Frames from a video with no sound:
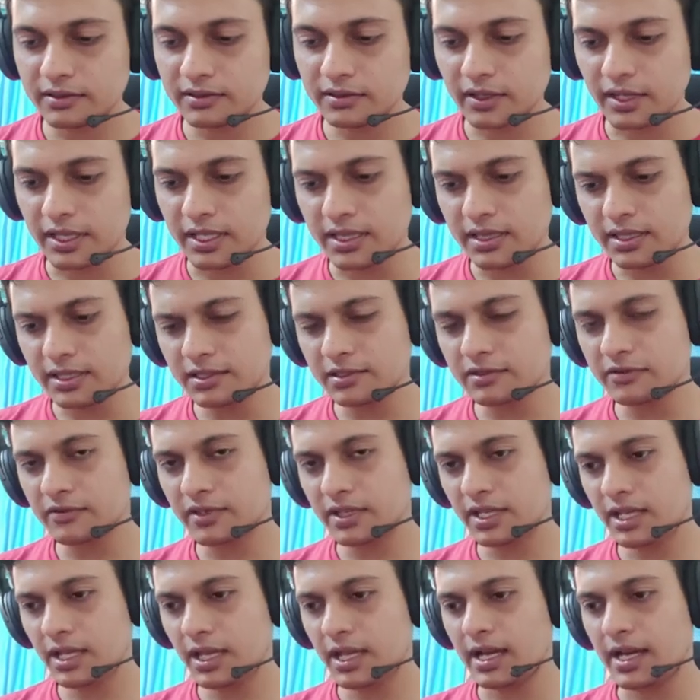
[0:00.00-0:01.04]
So in this
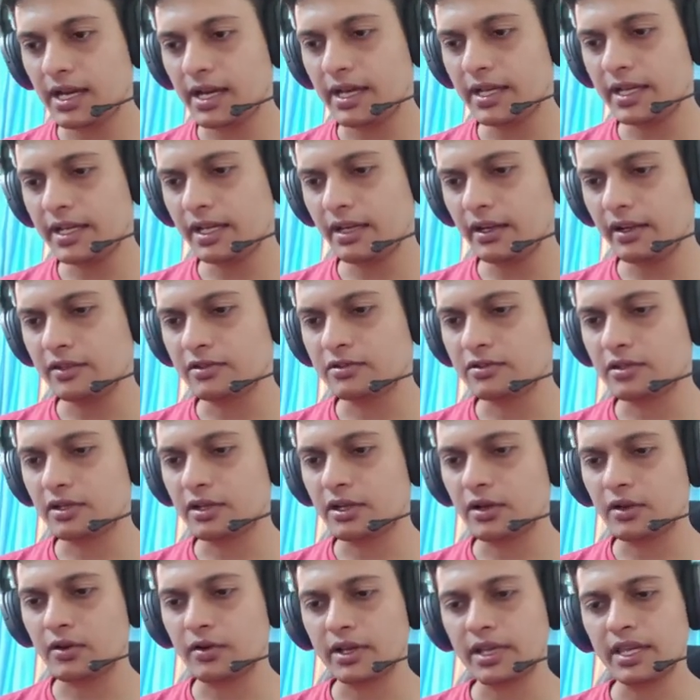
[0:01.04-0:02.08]
way, I
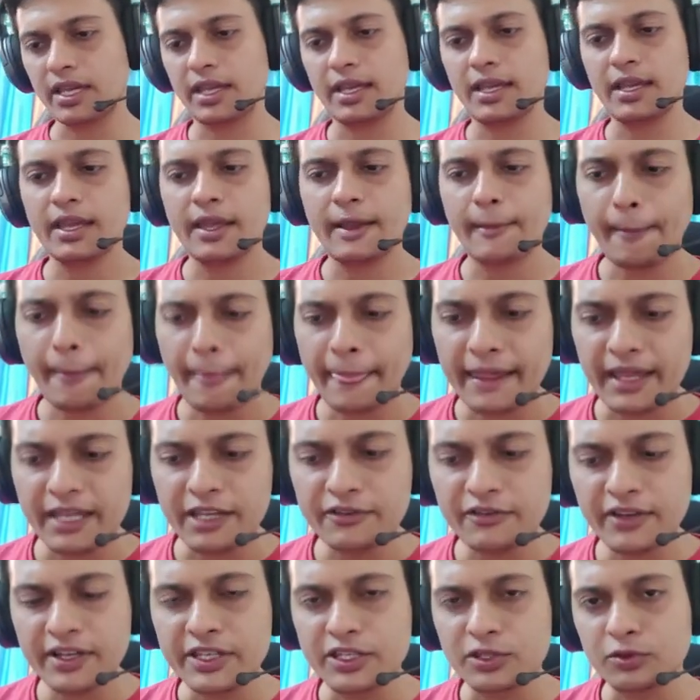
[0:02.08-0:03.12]
understood, okay,
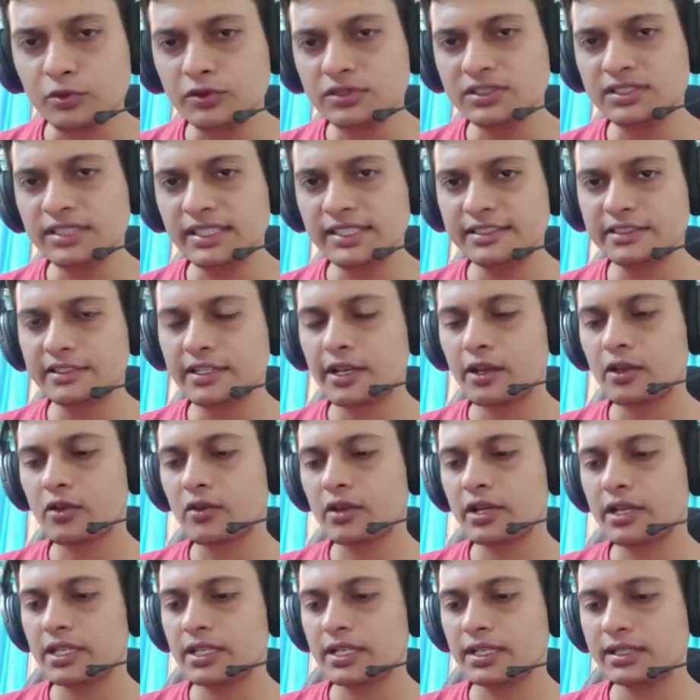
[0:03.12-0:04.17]
if I use these
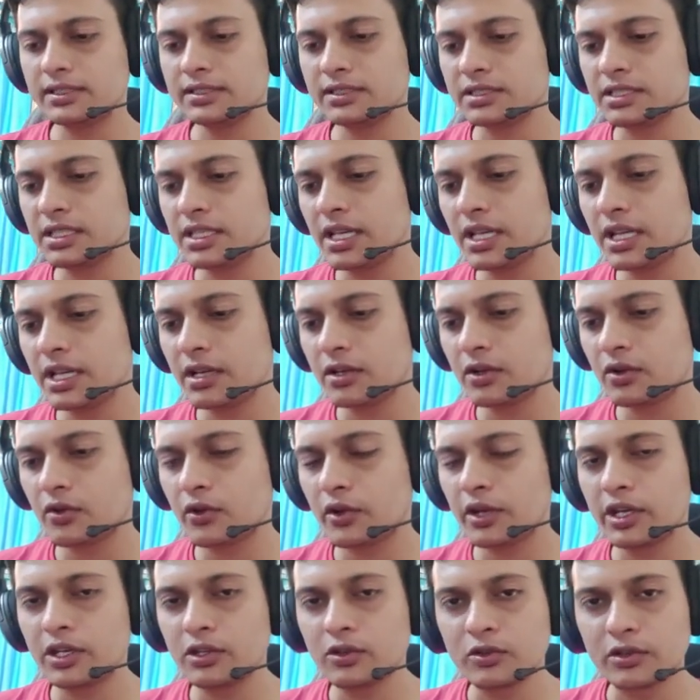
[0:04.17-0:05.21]
decorators, they are
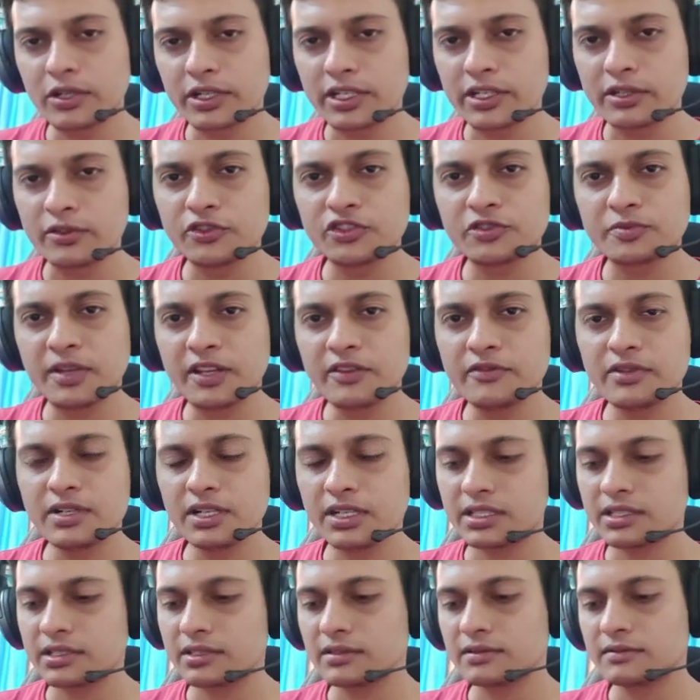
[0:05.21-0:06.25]
going to reduce my
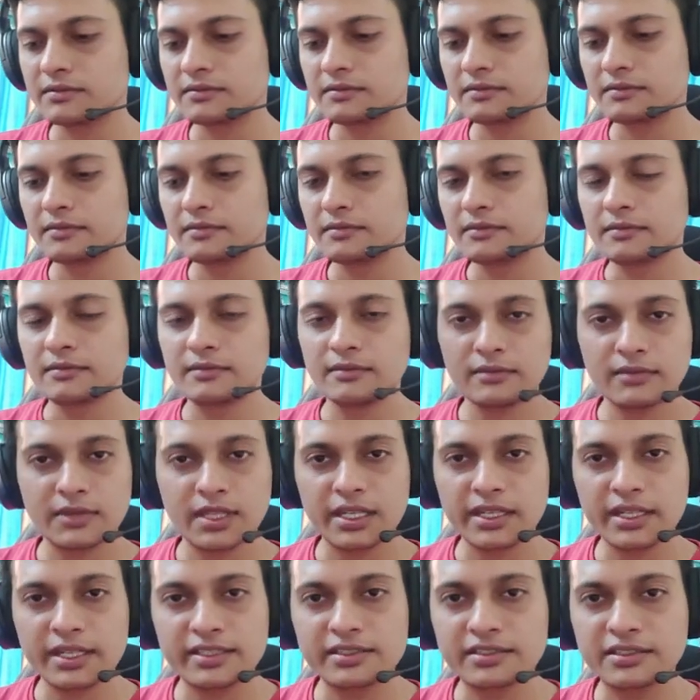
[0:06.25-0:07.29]
work.
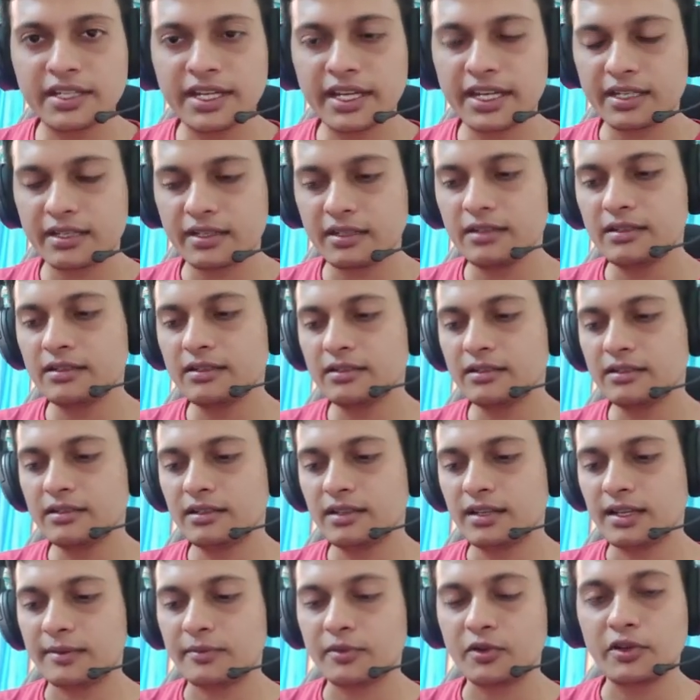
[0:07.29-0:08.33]
Then it's great.
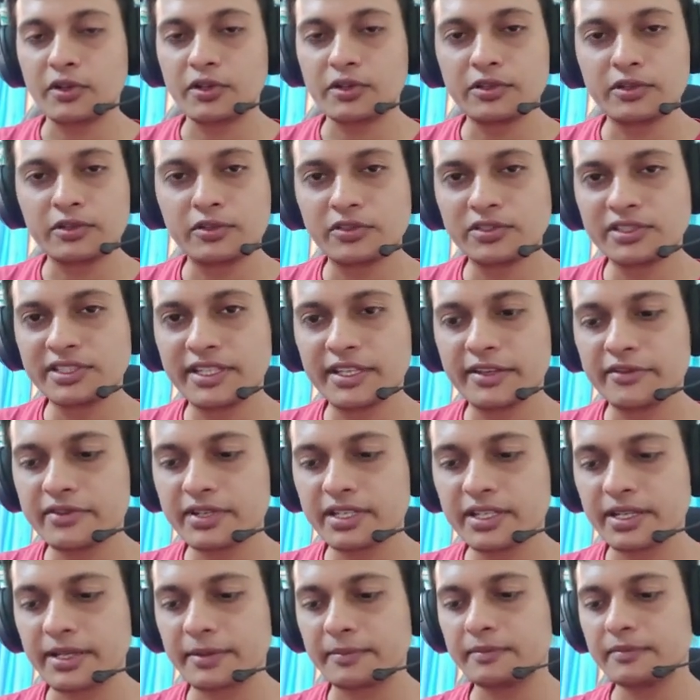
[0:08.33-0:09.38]
I'm going to use it
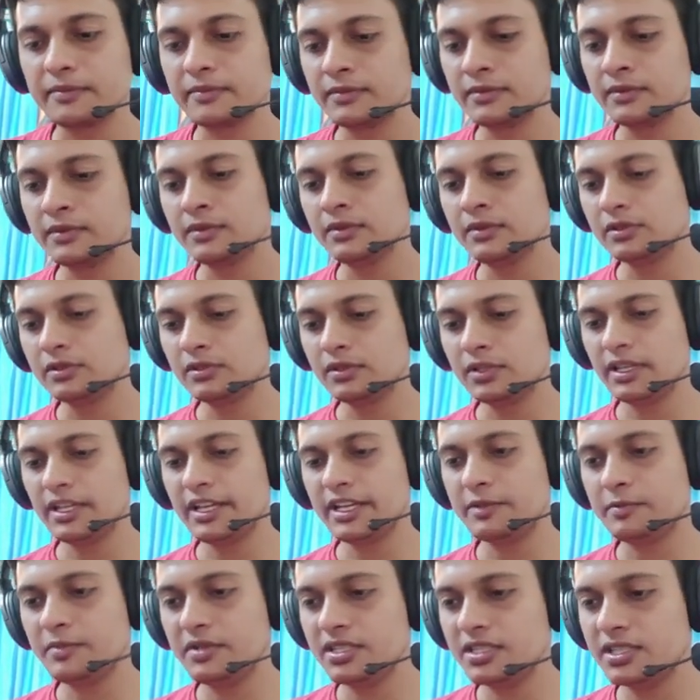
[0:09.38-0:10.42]
every time. So
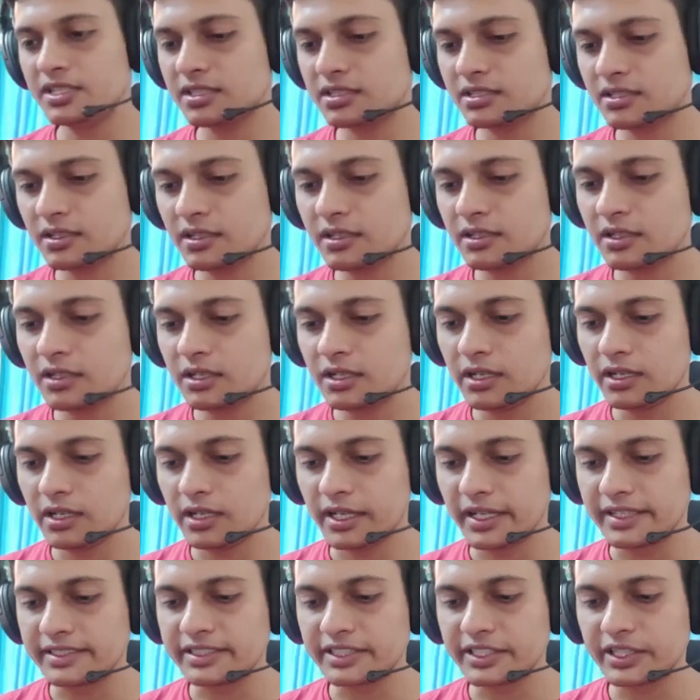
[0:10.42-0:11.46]
let me just
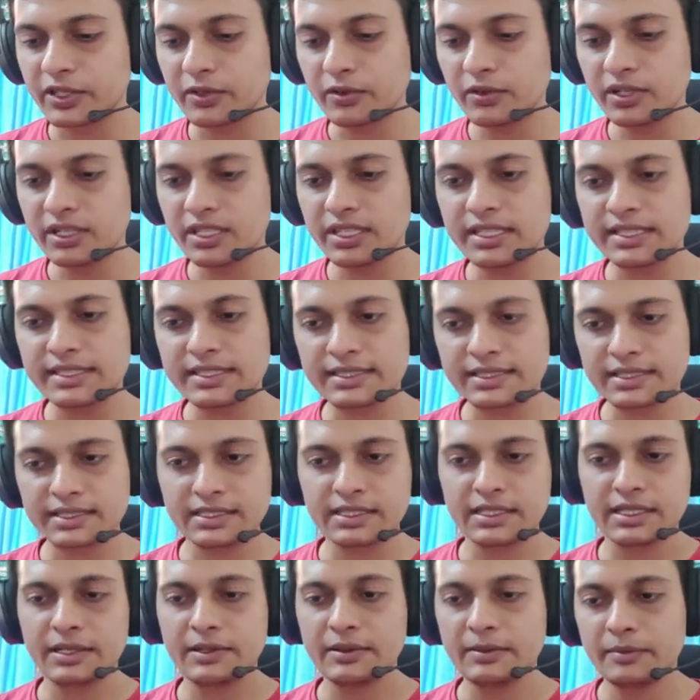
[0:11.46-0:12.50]
execute
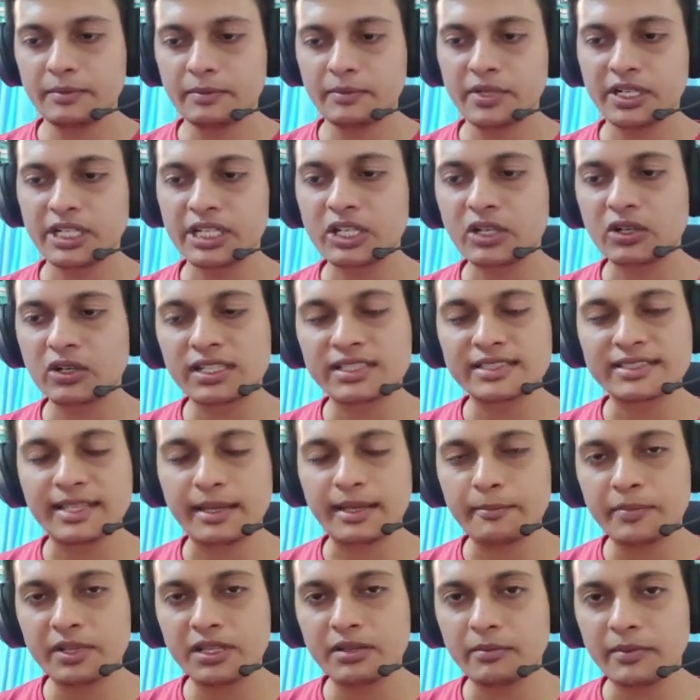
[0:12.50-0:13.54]
this particular
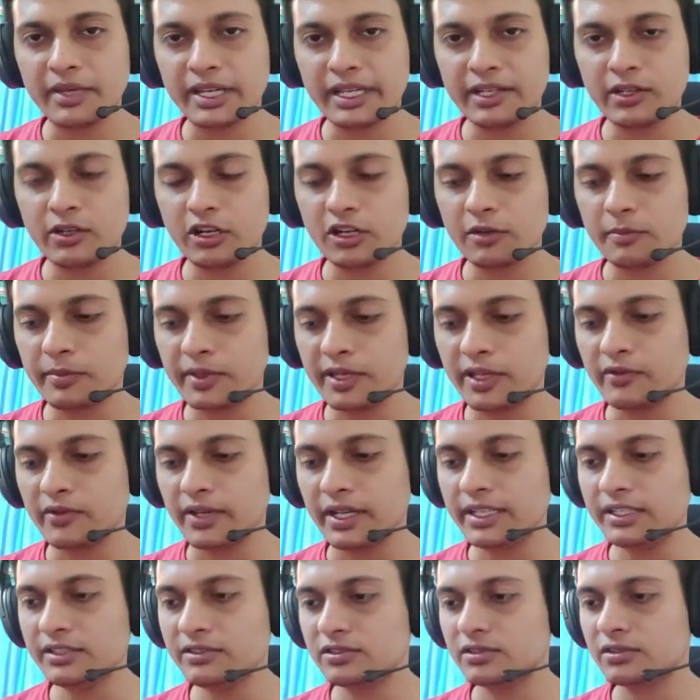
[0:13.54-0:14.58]
sample
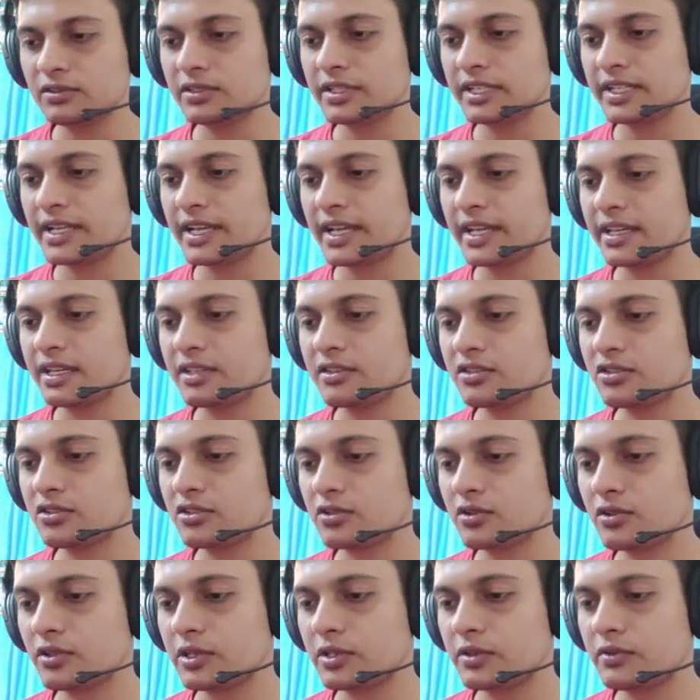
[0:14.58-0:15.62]
main.py so that I can
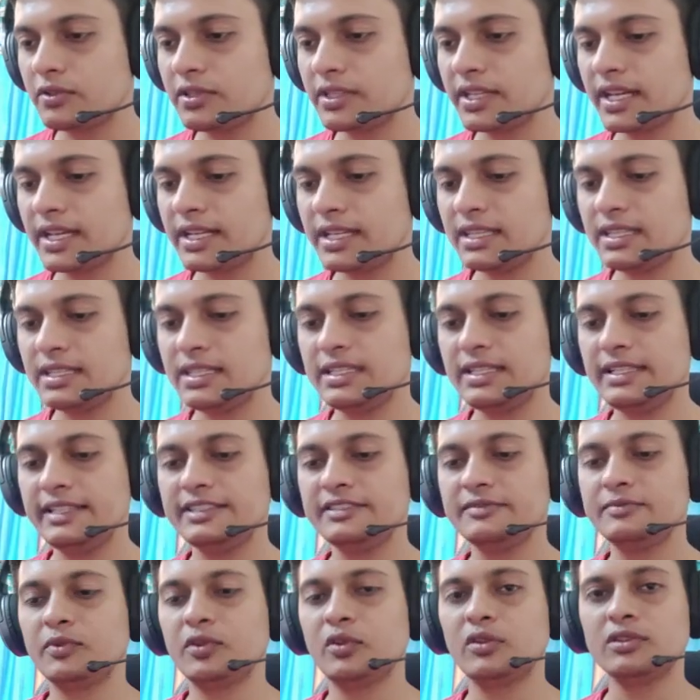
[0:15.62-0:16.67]
show you that
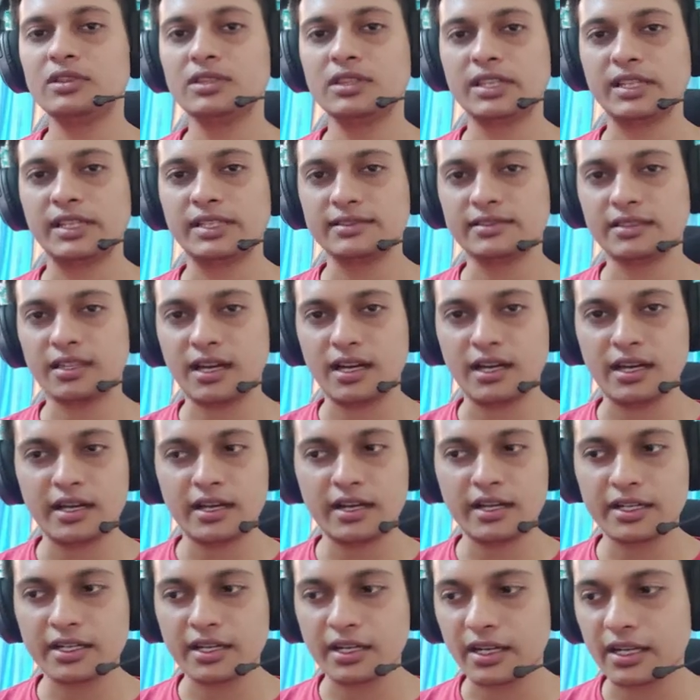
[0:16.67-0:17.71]
these both things
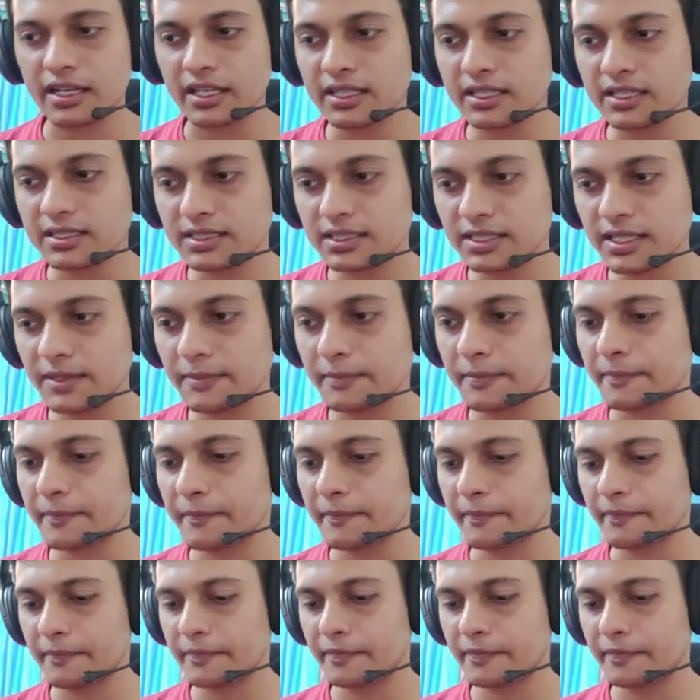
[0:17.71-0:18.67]
are returning the same.